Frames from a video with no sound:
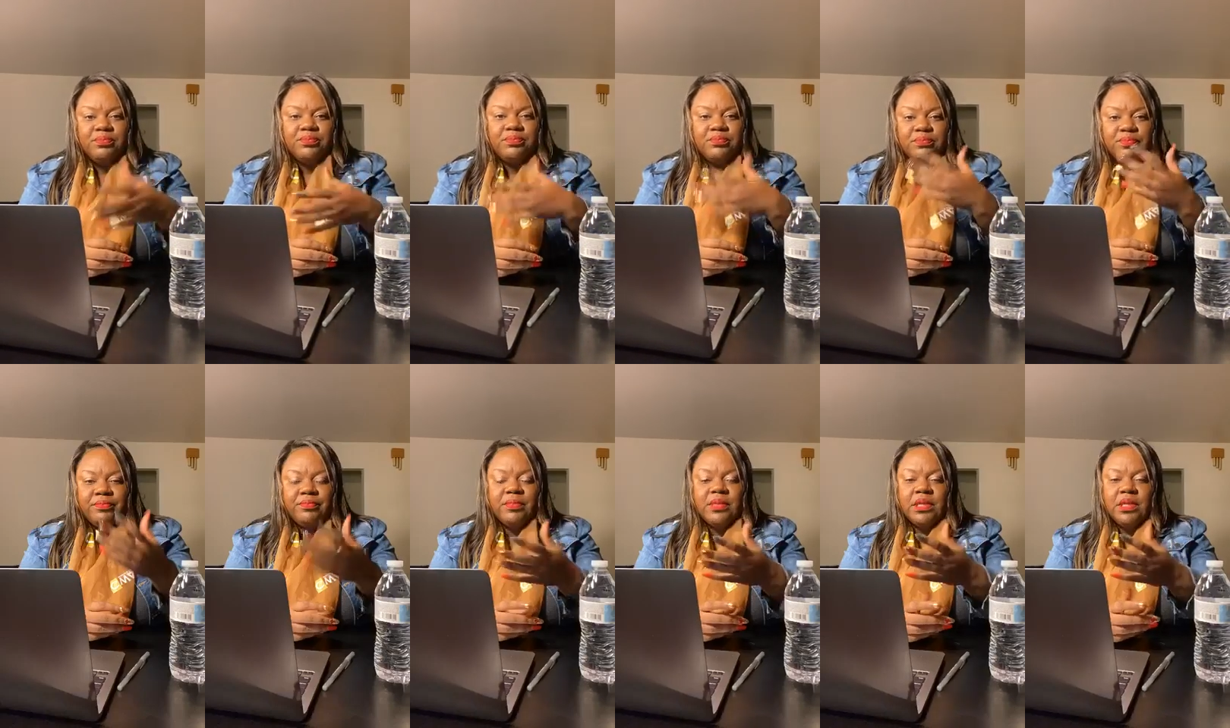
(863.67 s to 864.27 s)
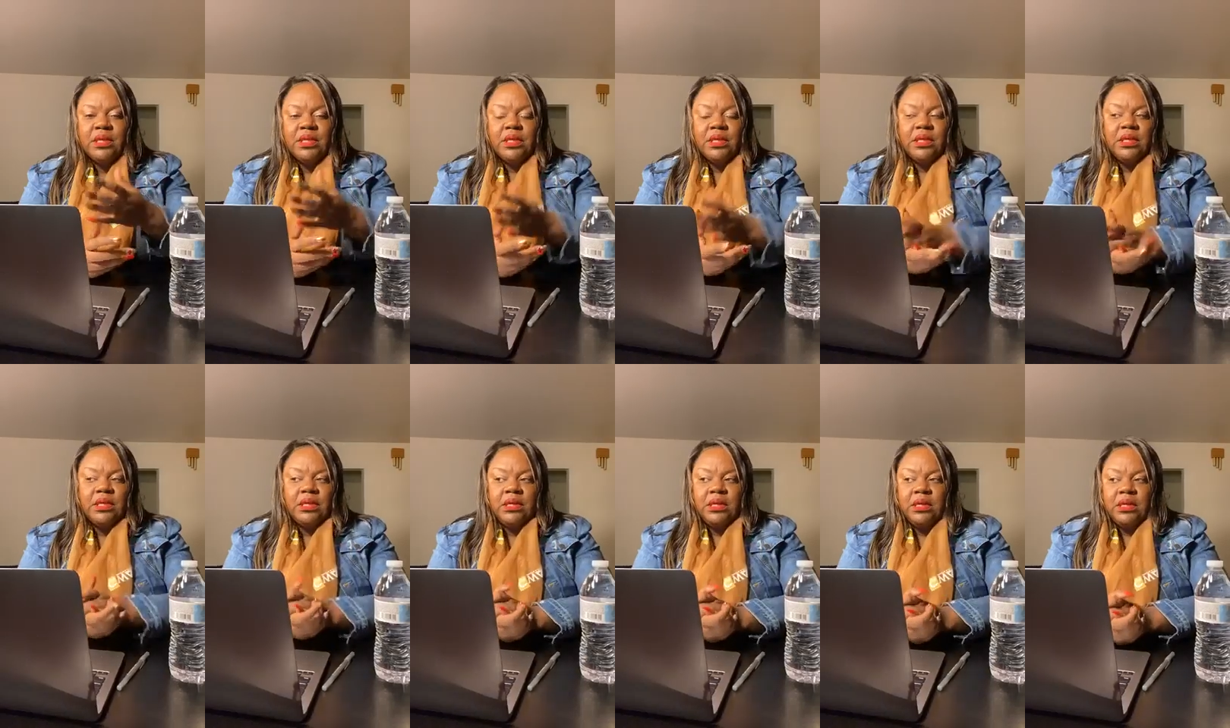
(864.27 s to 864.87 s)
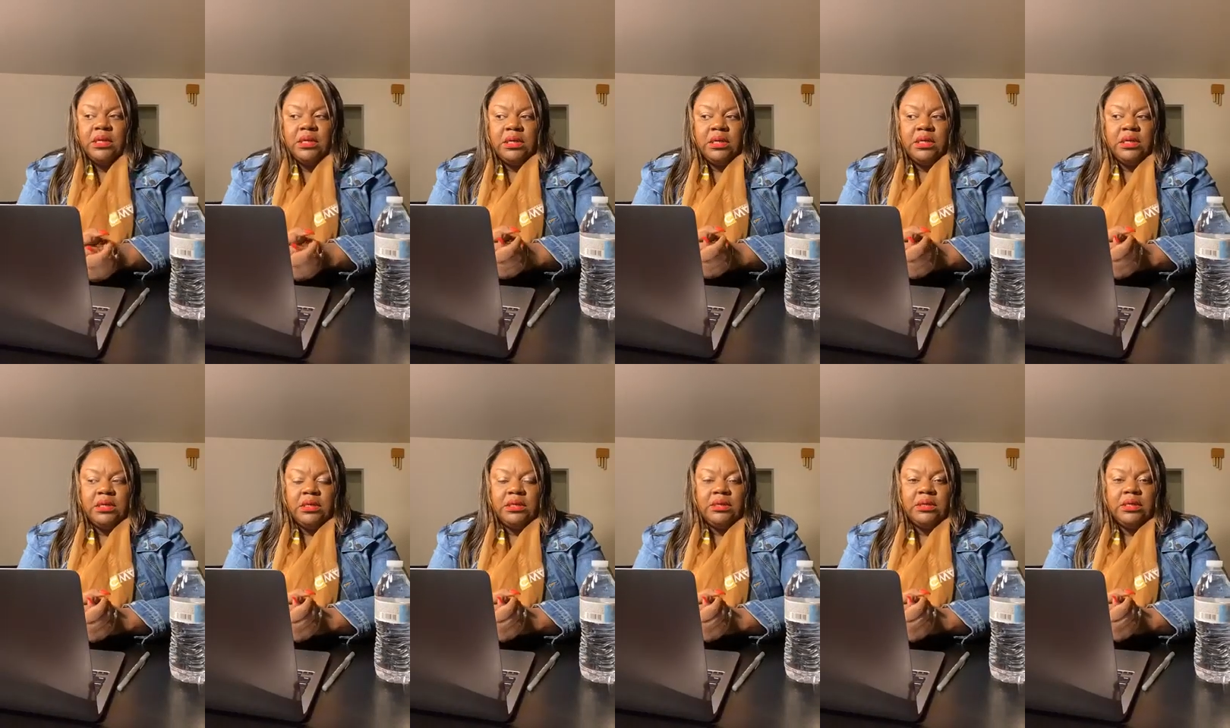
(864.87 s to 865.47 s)

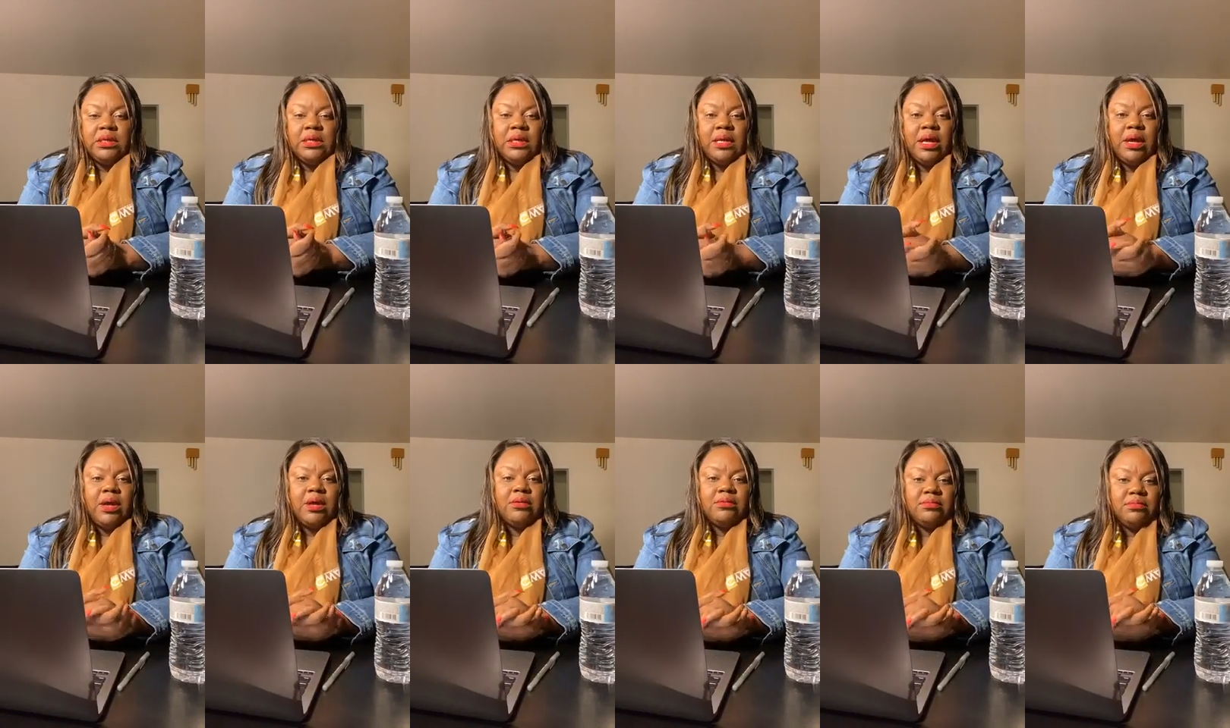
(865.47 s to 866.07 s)
No one is speaking in this clip.